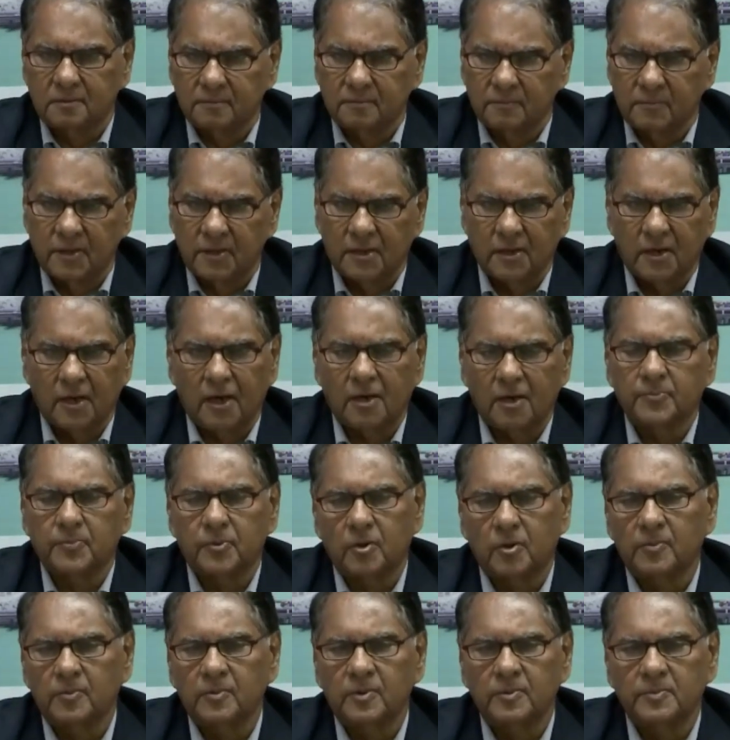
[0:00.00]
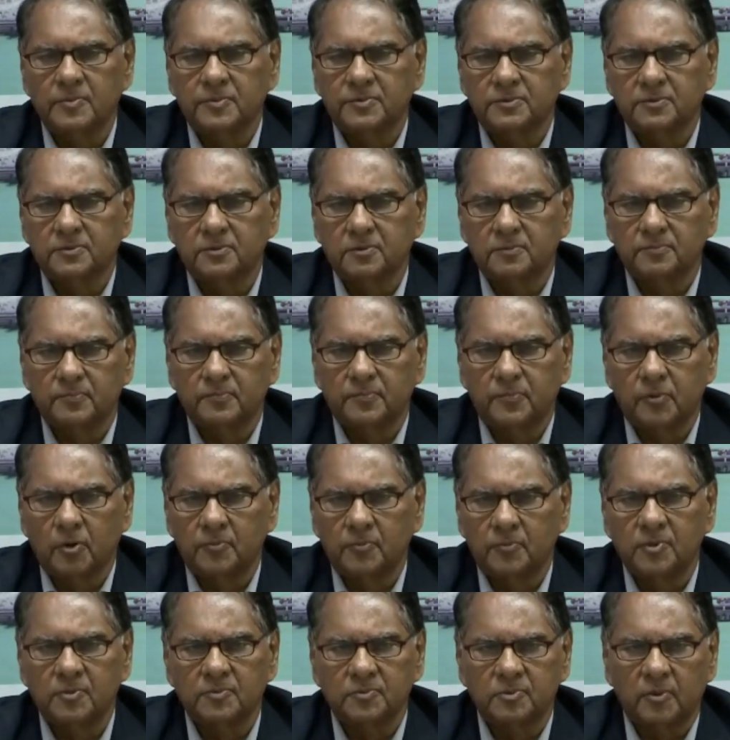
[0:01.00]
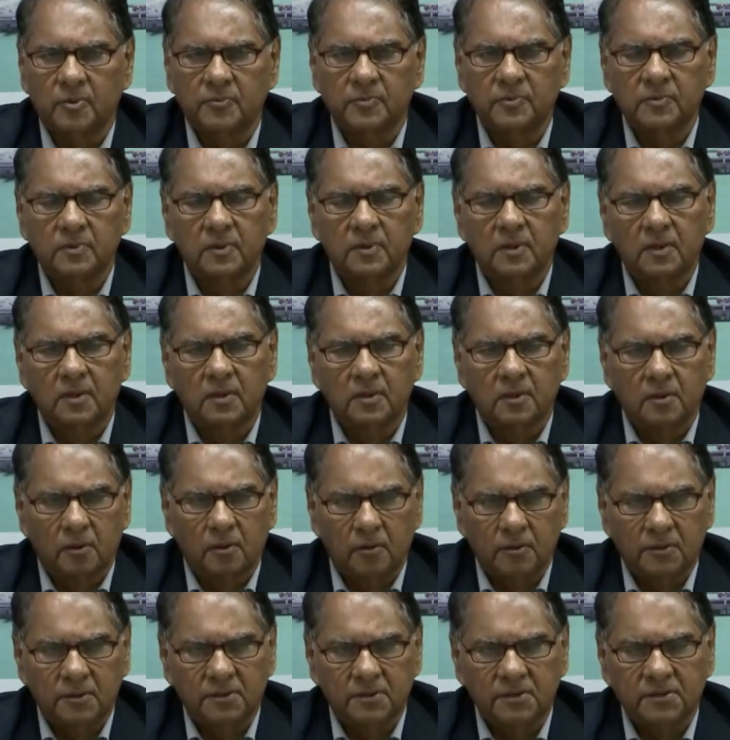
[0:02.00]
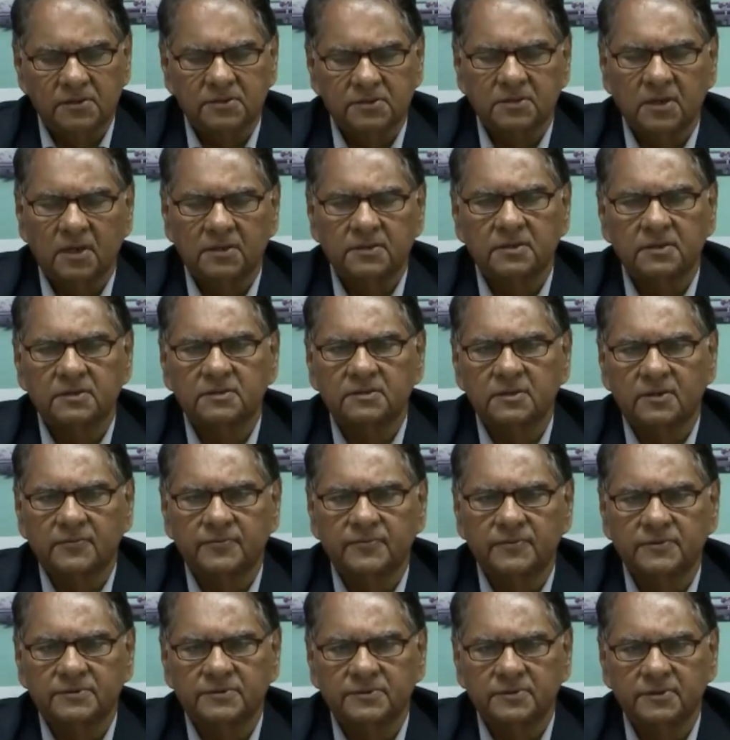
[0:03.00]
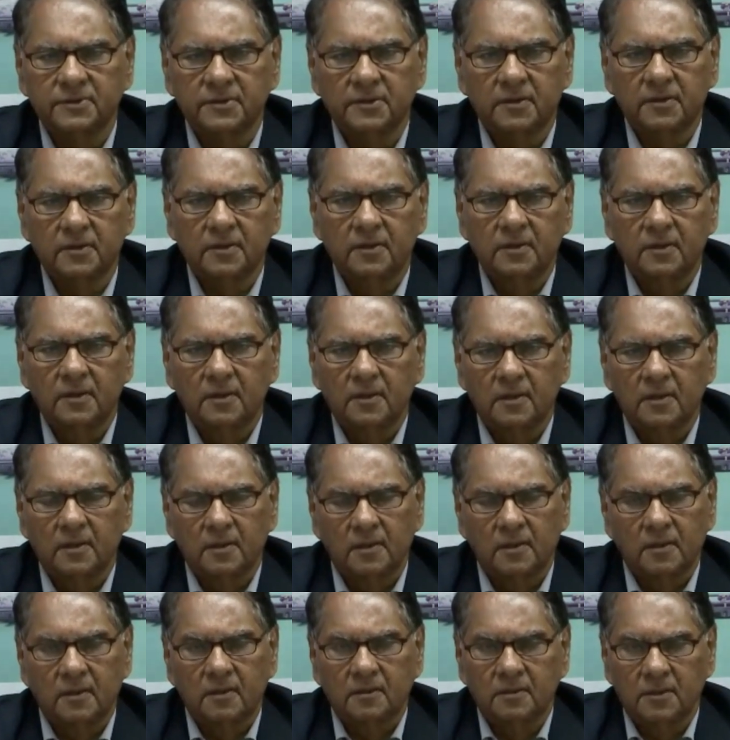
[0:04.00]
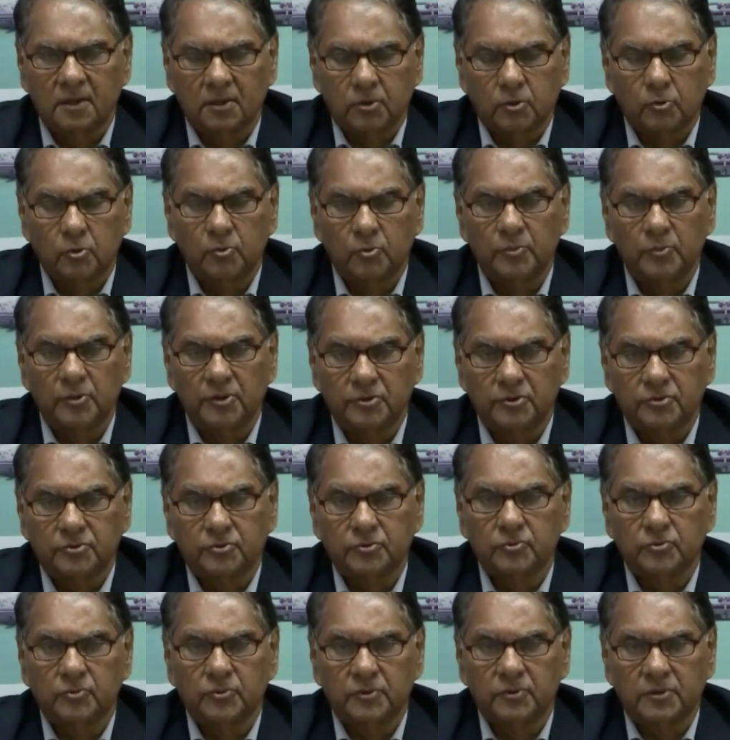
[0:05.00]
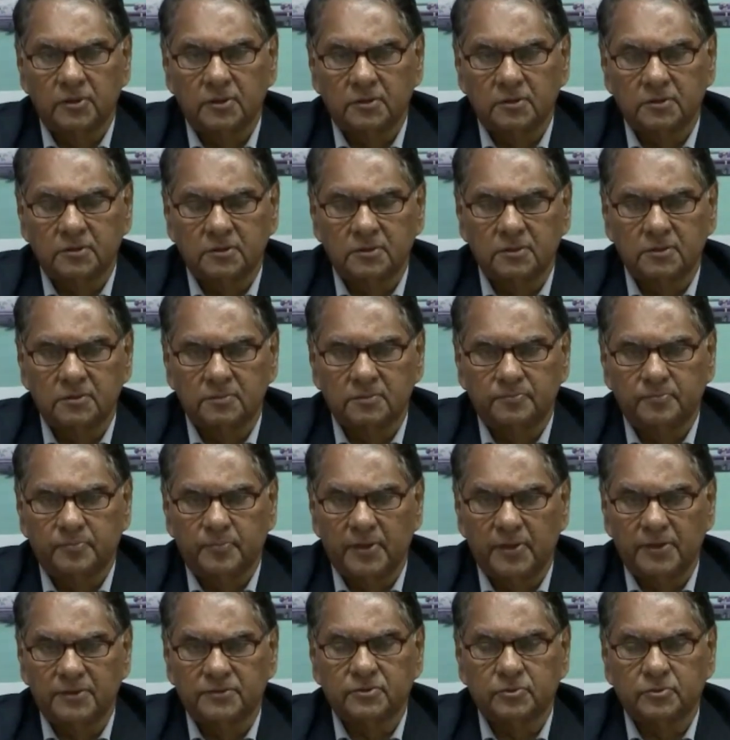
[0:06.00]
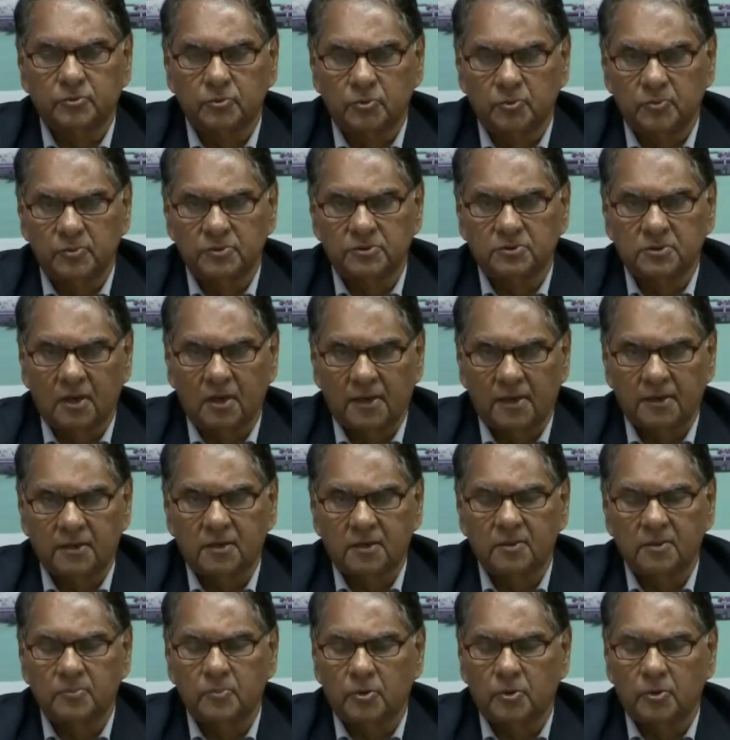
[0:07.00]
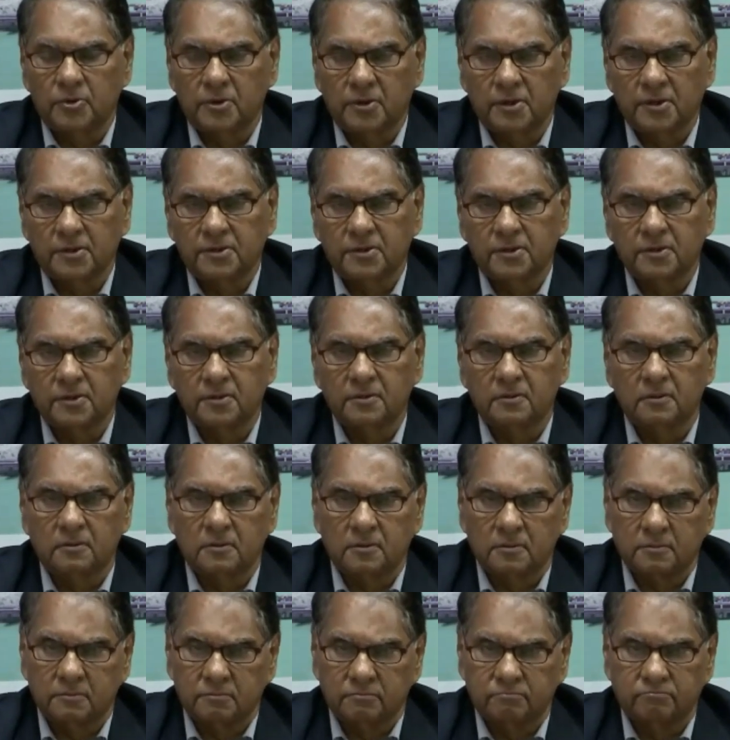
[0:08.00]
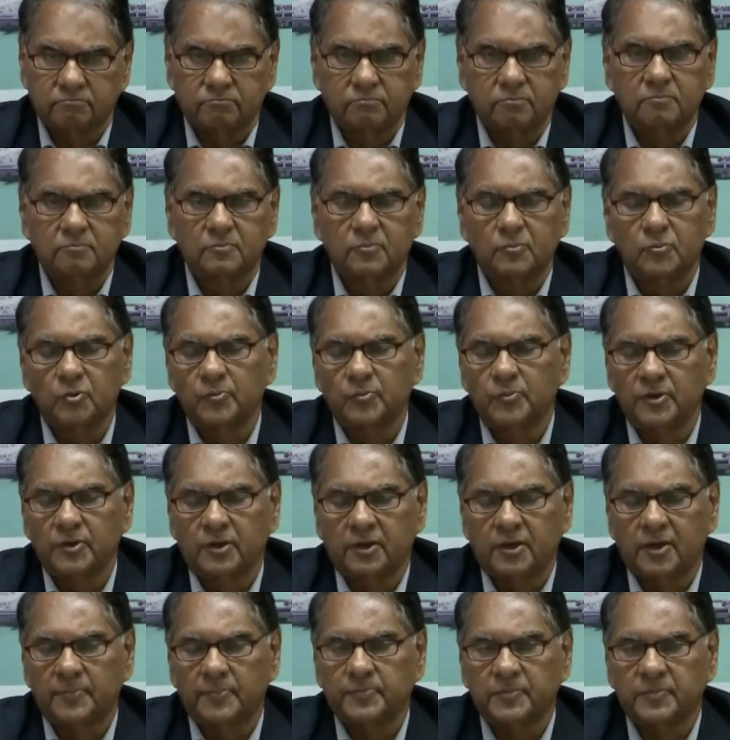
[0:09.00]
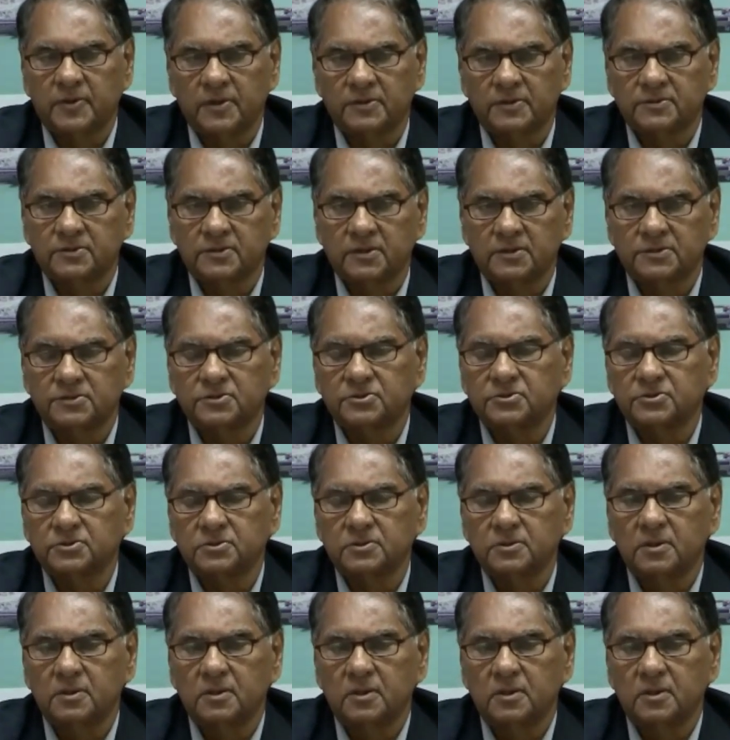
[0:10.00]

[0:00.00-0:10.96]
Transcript: There are problems have already started surfacing. There could be issue whether the pace could be slightly moderated or will be kept as such